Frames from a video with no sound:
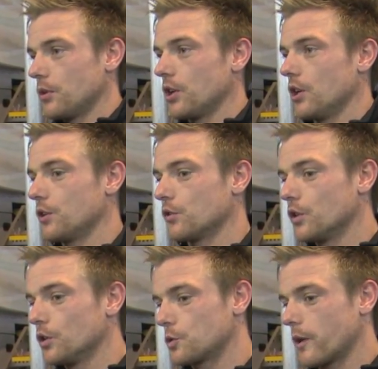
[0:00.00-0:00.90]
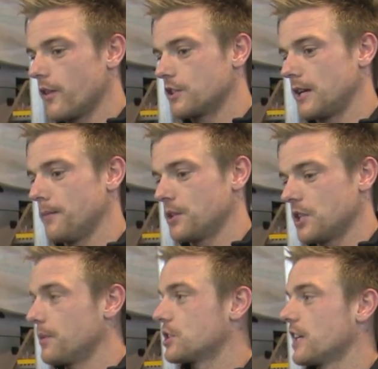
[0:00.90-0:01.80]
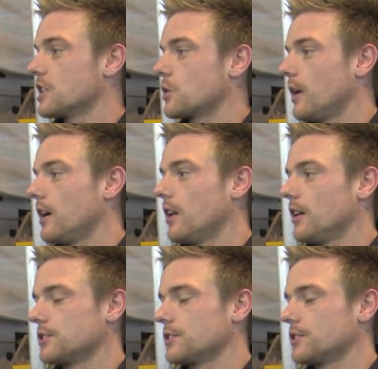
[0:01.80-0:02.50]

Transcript: but the rules within the championship have changed quite a lot.